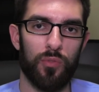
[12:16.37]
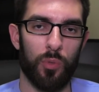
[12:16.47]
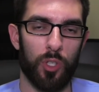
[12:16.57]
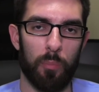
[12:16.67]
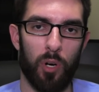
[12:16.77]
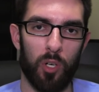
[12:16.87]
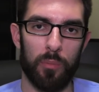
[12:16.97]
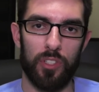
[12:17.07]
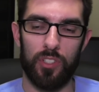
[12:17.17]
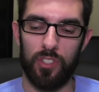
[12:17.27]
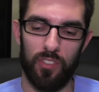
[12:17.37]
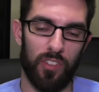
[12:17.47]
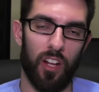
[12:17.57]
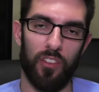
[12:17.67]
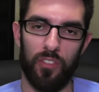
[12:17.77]
for departments
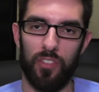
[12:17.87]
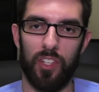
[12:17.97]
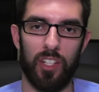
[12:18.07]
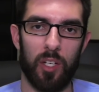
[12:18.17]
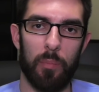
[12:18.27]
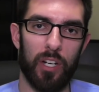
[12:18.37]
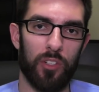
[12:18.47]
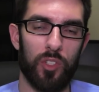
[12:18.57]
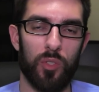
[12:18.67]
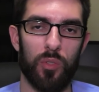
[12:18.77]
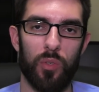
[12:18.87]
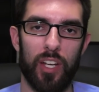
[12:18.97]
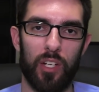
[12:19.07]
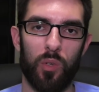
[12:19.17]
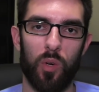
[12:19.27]
other than compared to
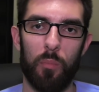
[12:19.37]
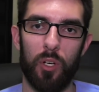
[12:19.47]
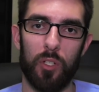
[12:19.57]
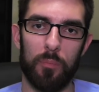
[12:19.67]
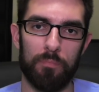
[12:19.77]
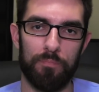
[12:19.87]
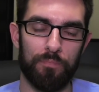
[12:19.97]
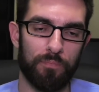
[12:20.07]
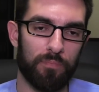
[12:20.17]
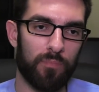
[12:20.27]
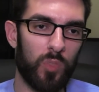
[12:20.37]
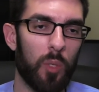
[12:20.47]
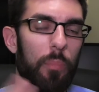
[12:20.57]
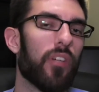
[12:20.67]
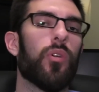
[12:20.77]
a Chromebook.
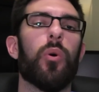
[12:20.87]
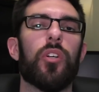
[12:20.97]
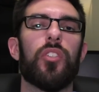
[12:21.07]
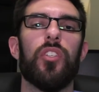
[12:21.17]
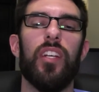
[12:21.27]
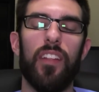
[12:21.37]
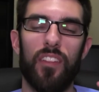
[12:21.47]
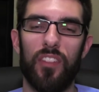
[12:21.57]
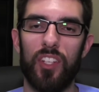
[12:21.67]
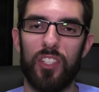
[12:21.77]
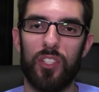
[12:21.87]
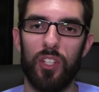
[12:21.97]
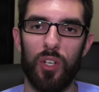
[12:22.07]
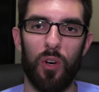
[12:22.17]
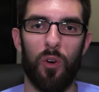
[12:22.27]
But of course,
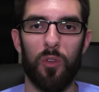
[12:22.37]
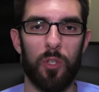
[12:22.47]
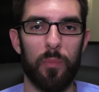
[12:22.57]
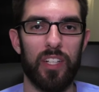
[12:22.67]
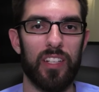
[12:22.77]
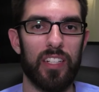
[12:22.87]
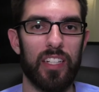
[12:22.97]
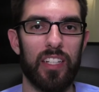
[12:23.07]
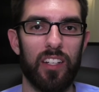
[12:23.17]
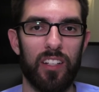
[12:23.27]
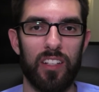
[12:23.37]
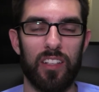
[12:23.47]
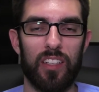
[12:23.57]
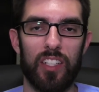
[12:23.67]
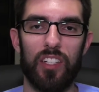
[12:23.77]
this ultimately
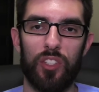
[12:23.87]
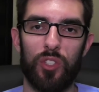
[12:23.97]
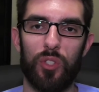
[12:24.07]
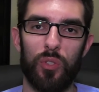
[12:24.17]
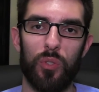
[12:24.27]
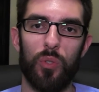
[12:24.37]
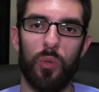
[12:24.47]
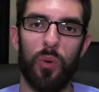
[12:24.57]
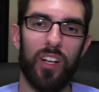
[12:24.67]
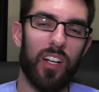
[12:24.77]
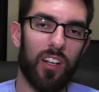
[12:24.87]
leads to